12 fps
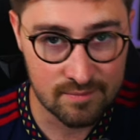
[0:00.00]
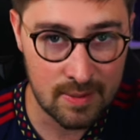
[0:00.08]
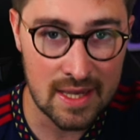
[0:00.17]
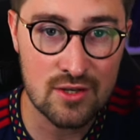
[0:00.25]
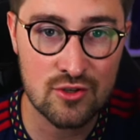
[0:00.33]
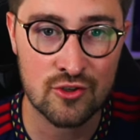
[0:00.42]

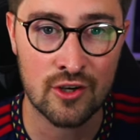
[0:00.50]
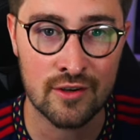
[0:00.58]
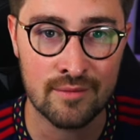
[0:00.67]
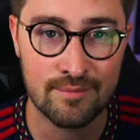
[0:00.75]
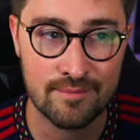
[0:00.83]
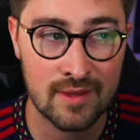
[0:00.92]
Patreon.
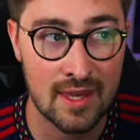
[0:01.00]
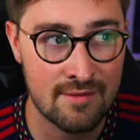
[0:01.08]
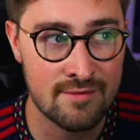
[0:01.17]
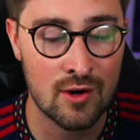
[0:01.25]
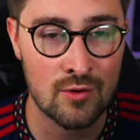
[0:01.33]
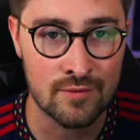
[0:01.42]
Get
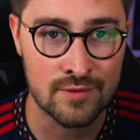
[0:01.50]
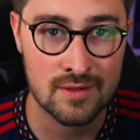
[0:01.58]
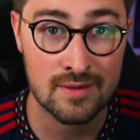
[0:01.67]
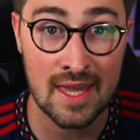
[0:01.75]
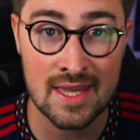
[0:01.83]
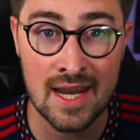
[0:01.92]
involved.
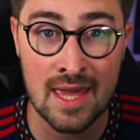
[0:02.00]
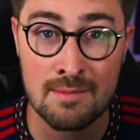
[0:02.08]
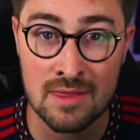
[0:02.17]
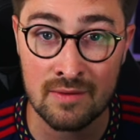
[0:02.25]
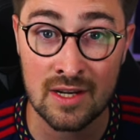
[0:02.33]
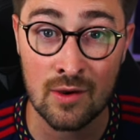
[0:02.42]
Get your name in
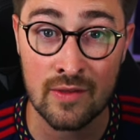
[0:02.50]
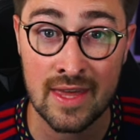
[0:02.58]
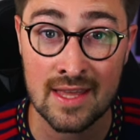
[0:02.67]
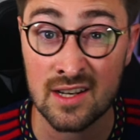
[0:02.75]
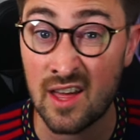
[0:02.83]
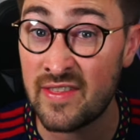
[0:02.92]
the video at the
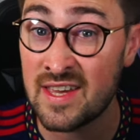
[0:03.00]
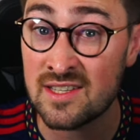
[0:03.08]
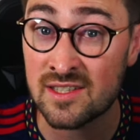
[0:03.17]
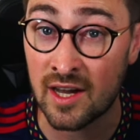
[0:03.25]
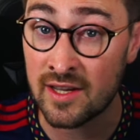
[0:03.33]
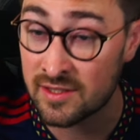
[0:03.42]
end like these
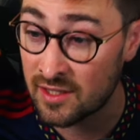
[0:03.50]
guys.